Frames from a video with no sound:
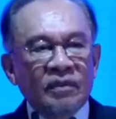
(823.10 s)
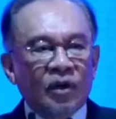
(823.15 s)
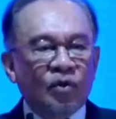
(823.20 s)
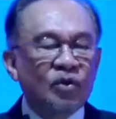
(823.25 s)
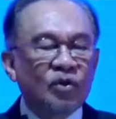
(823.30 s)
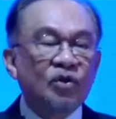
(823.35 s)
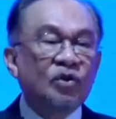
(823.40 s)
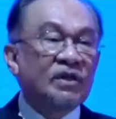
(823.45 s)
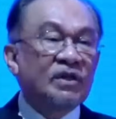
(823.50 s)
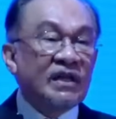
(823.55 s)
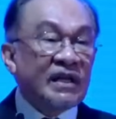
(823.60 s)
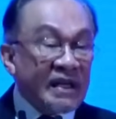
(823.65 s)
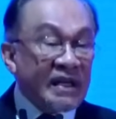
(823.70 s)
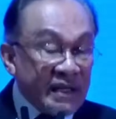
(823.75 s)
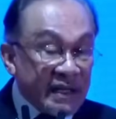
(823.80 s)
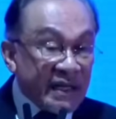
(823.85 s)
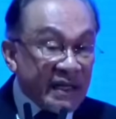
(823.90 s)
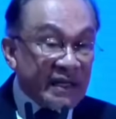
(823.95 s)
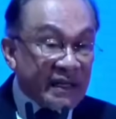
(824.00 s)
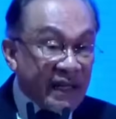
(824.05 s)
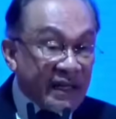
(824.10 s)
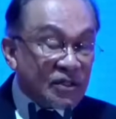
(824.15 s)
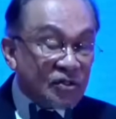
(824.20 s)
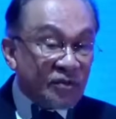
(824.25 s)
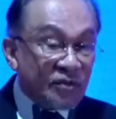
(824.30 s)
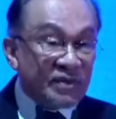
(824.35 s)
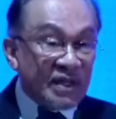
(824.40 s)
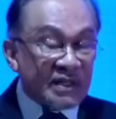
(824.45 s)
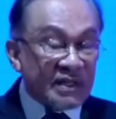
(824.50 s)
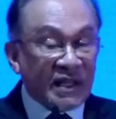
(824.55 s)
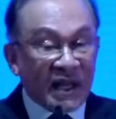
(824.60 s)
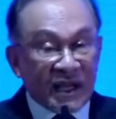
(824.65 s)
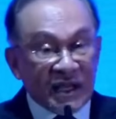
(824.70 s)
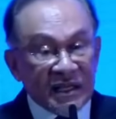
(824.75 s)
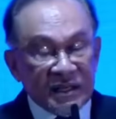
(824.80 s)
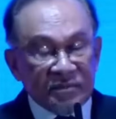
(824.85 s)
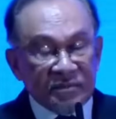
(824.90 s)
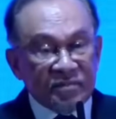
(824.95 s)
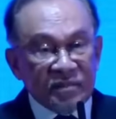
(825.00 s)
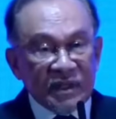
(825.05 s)
according to the dictates of the
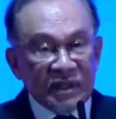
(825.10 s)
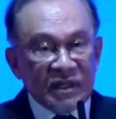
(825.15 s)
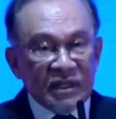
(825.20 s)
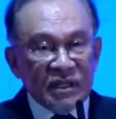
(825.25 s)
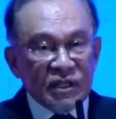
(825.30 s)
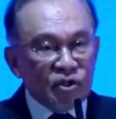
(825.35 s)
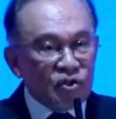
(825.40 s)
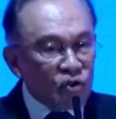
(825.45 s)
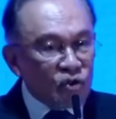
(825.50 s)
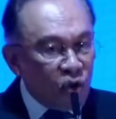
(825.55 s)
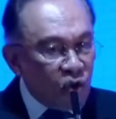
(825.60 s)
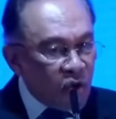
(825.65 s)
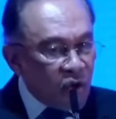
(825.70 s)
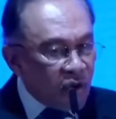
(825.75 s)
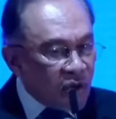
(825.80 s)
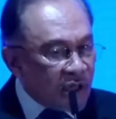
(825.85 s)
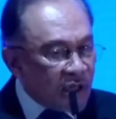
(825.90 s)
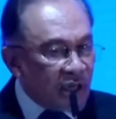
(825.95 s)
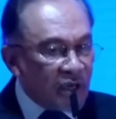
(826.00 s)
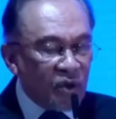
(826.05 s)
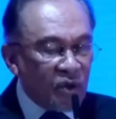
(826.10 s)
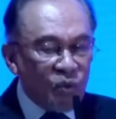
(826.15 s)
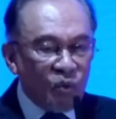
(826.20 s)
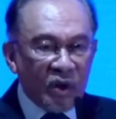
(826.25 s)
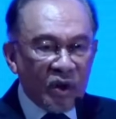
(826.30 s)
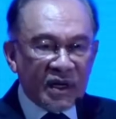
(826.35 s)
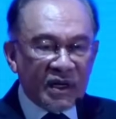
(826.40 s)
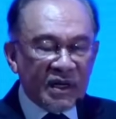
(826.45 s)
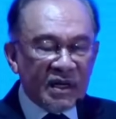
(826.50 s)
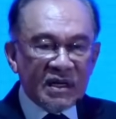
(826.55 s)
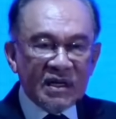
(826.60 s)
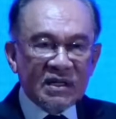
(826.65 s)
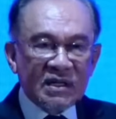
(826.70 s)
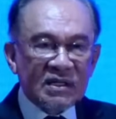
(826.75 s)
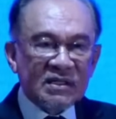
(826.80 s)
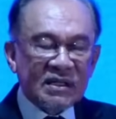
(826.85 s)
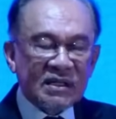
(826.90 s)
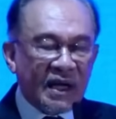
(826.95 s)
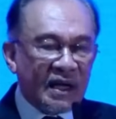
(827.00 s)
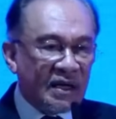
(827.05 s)
time. Is no longer working in
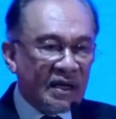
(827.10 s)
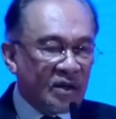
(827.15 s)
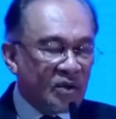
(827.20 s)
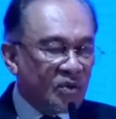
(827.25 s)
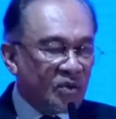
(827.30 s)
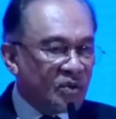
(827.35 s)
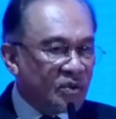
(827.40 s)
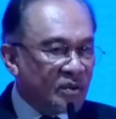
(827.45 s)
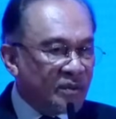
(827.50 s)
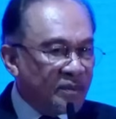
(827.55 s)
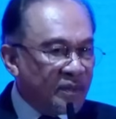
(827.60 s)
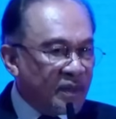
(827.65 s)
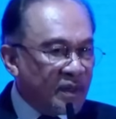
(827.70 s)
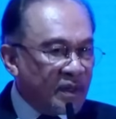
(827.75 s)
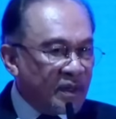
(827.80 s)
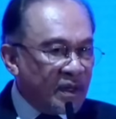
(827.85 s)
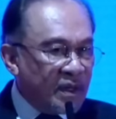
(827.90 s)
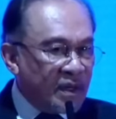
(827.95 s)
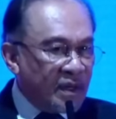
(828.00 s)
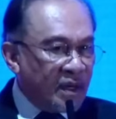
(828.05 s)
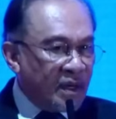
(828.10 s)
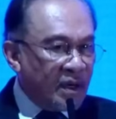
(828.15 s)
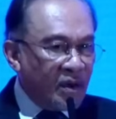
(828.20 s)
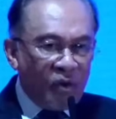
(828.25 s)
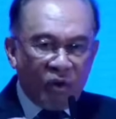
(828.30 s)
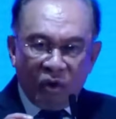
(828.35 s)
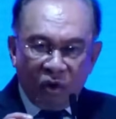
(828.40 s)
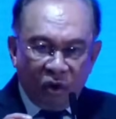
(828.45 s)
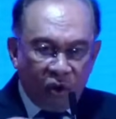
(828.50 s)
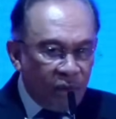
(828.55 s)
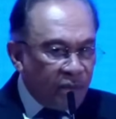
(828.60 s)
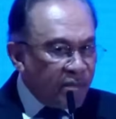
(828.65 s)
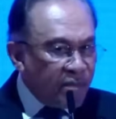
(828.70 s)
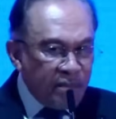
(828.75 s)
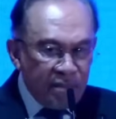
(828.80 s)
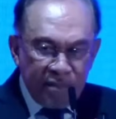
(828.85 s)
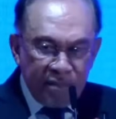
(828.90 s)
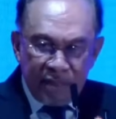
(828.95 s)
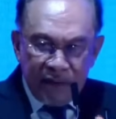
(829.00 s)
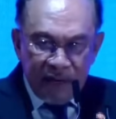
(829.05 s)
silo or
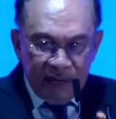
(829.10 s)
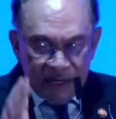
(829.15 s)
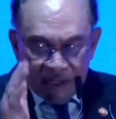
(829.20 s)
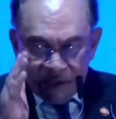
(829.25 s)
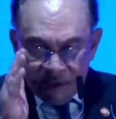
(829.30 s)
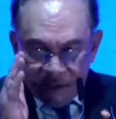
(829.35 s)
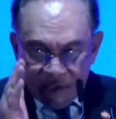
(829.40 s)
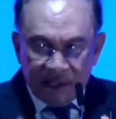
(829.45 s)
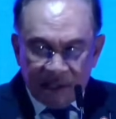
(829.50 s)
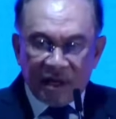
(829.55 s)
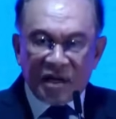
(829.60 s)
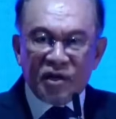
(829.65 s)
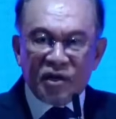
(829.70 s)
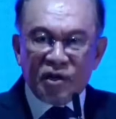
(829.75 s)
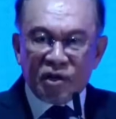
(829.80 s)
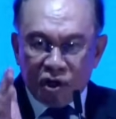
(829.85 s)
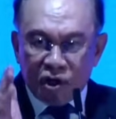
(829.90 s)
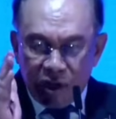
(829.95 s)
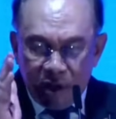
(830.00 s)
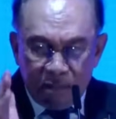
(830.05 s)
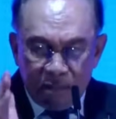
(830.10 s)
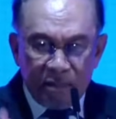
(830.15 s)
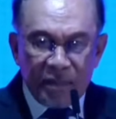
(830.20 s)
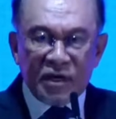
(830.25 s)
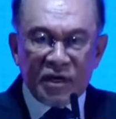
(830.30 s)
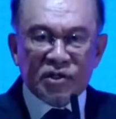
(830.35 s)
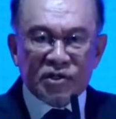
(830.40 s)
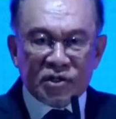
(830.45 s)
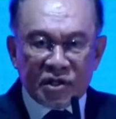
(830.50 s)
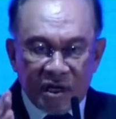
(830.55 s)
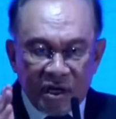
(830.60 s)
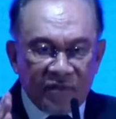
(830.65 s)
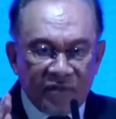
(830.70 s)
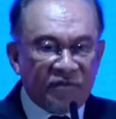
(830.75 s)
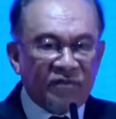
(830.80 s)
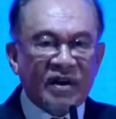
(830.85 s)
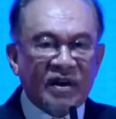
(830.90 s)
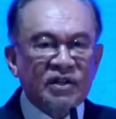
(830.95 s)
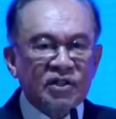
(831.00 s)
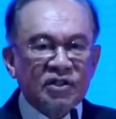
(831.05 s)
traditional ministerial
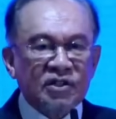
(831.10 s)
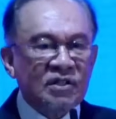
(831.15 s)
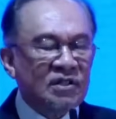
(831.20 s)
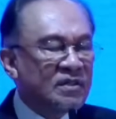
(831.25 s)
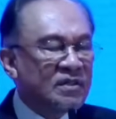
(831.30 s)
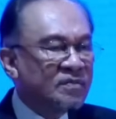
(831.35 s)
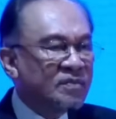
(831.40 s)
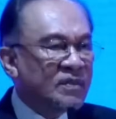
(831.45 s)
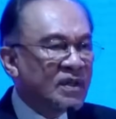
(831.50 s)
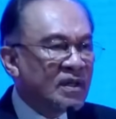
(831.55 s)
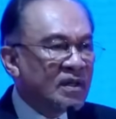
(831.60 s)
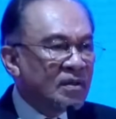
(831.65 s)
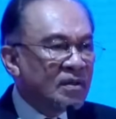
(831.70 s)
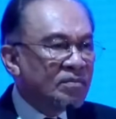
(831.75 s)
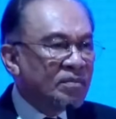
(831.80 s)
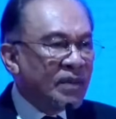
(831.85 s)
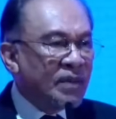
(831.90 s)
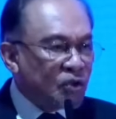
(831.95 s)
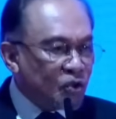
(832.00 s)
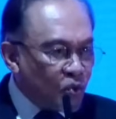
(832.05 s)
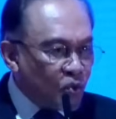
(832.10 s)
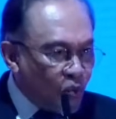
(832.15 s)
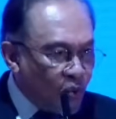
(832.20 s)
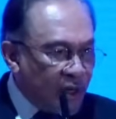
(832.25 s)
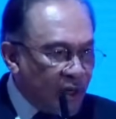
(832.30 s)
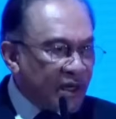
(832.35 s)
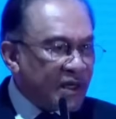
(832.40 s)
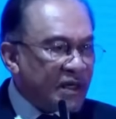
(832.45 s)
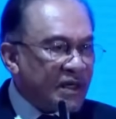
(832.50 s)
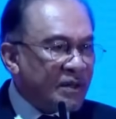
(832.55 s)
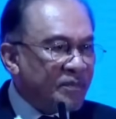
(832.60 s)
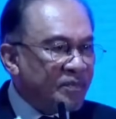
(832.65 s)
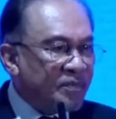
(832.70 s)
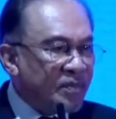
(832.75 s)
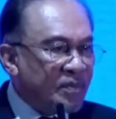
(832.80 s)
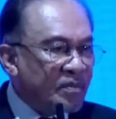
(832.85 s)
function, but to work